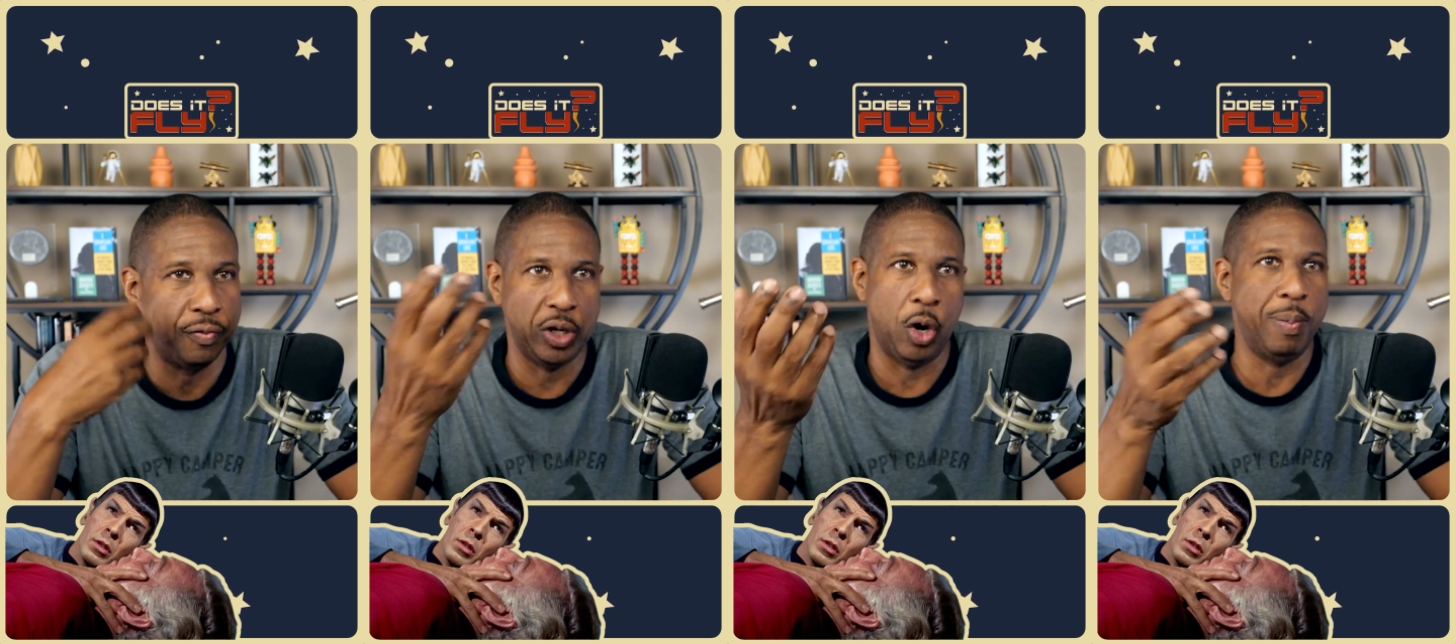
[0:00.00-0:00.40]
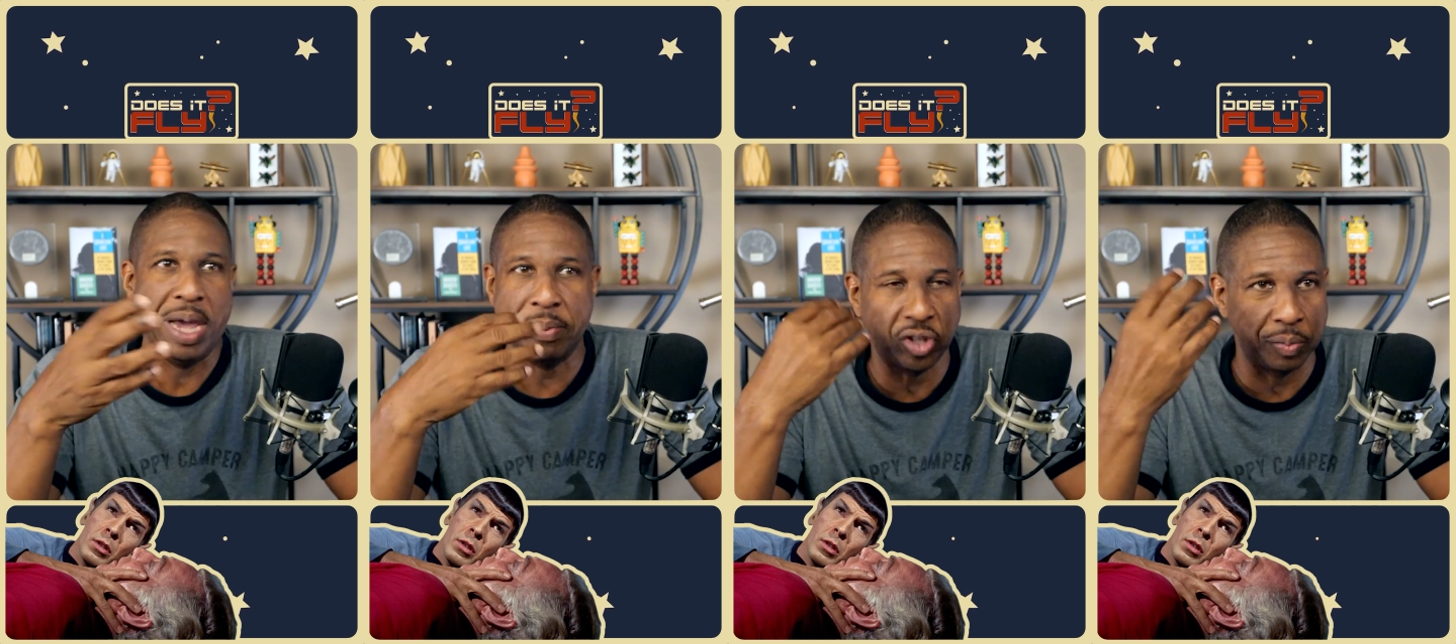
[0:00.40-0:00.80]
you know,
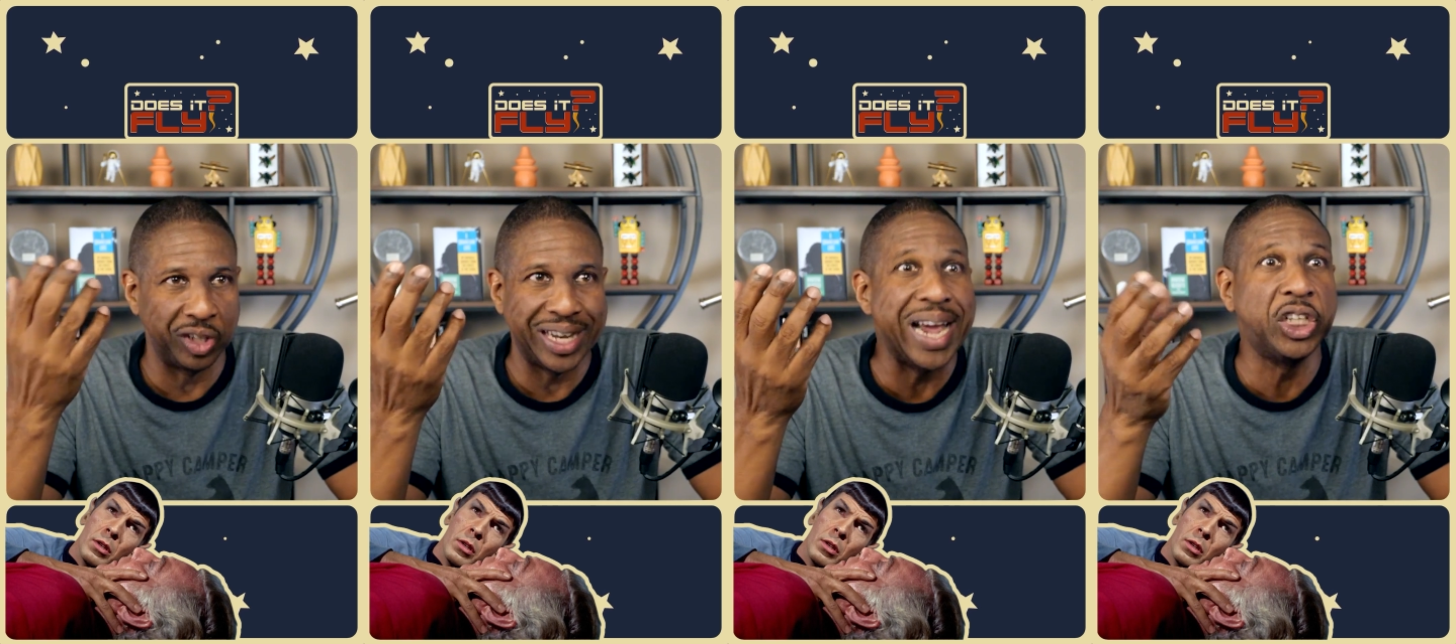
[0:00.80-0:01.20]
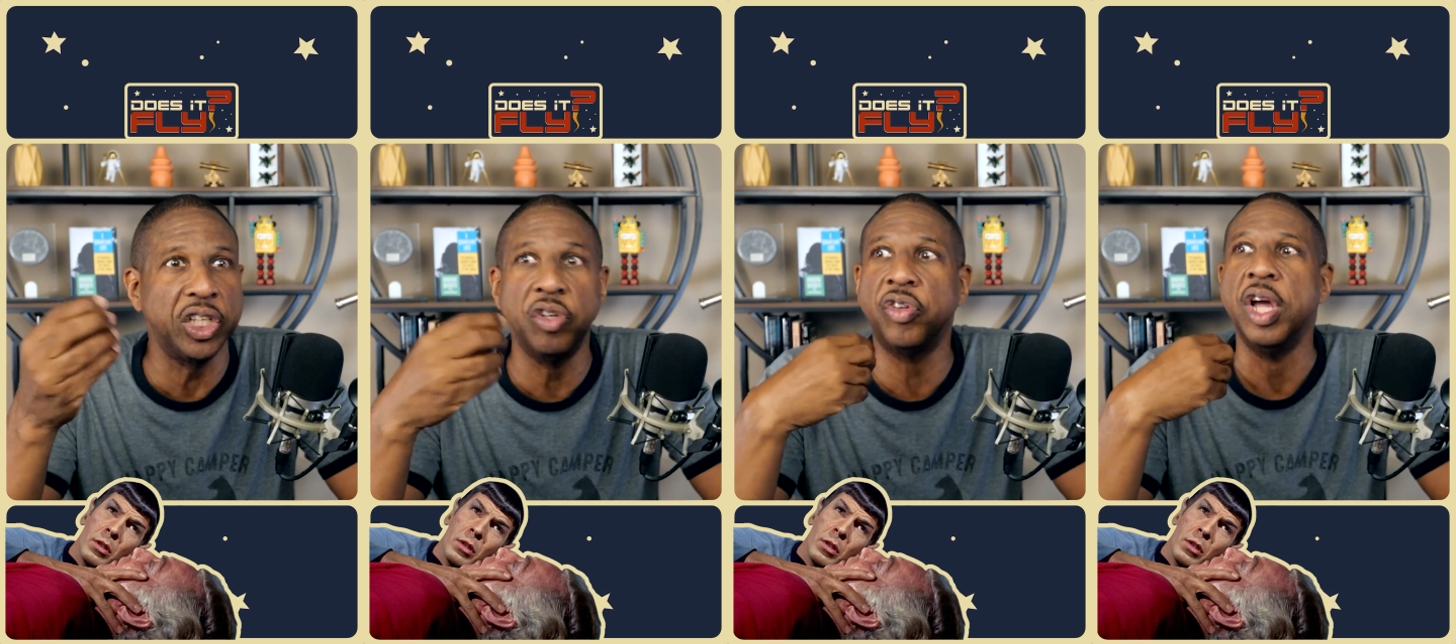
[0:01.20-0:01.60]
maybe some
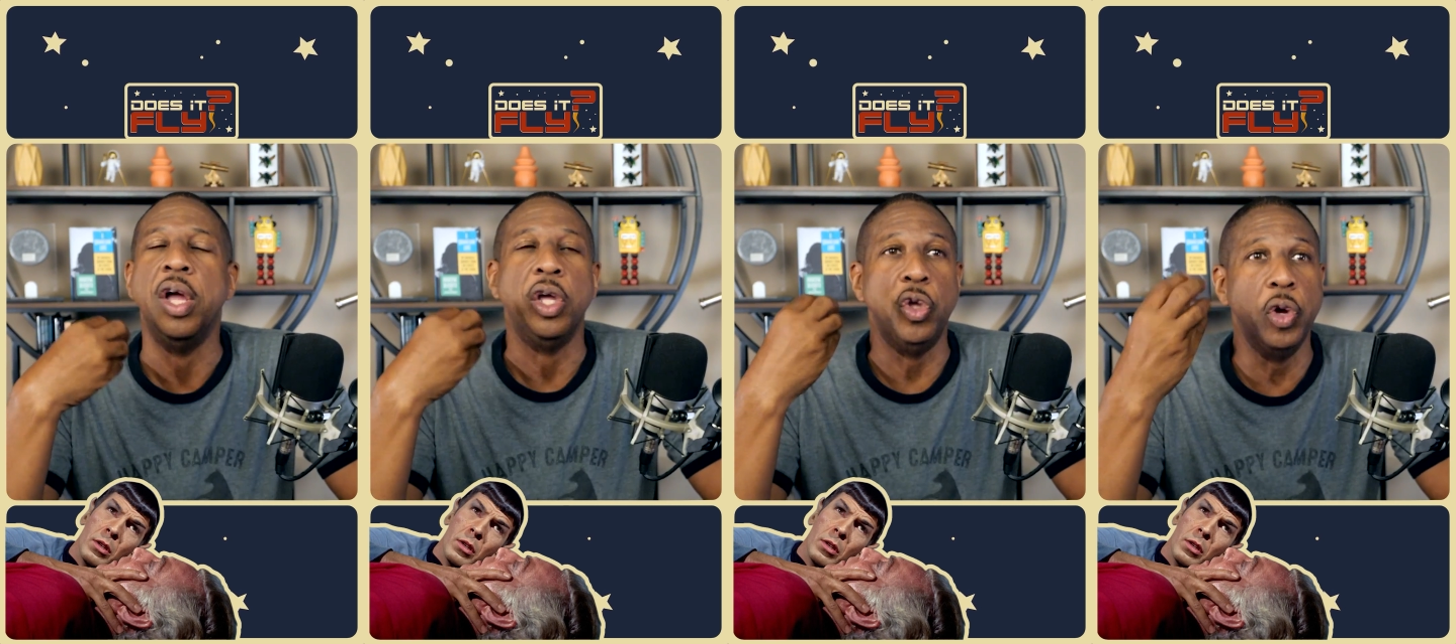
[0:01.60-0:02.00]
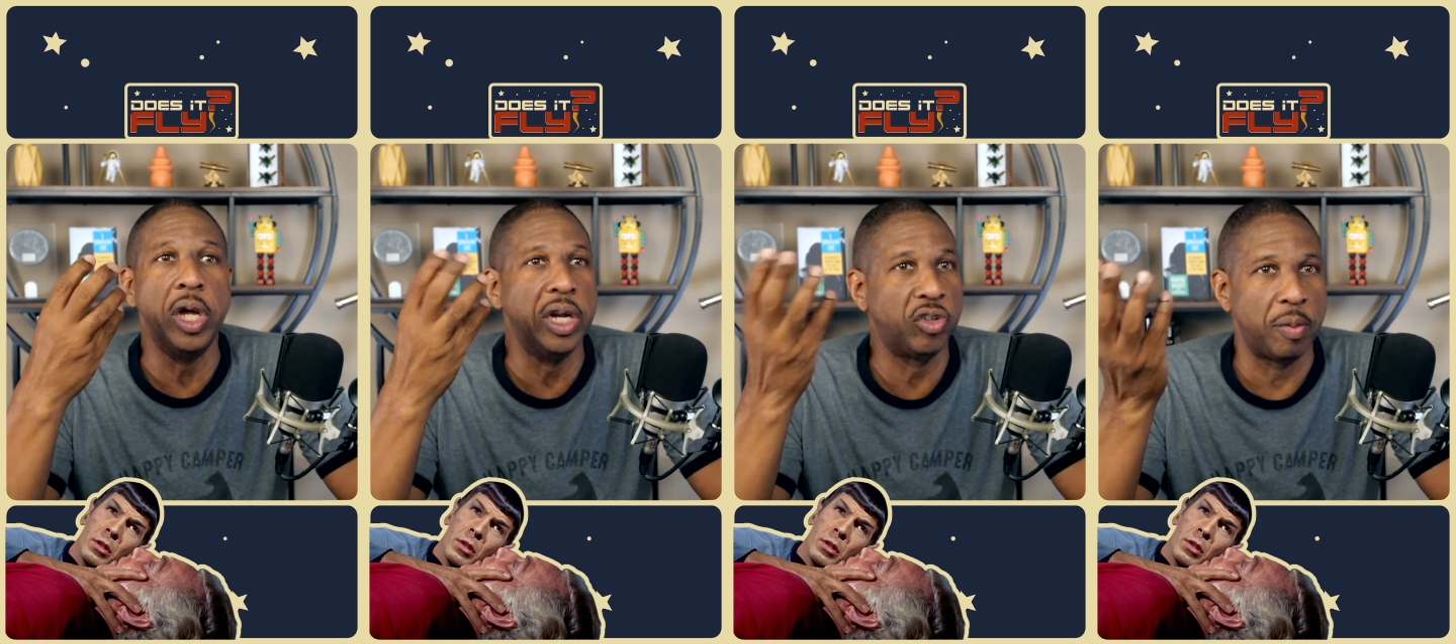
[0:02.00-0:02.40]
cetaceans you
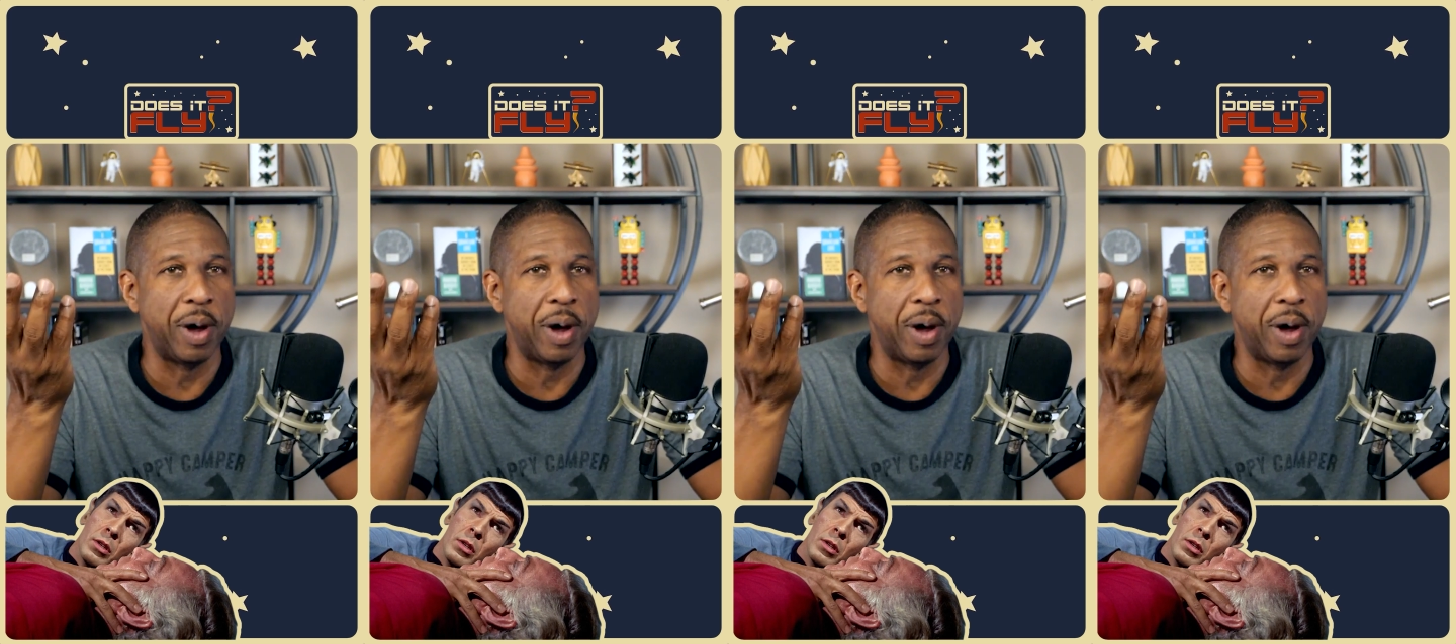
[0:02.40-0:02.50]
and some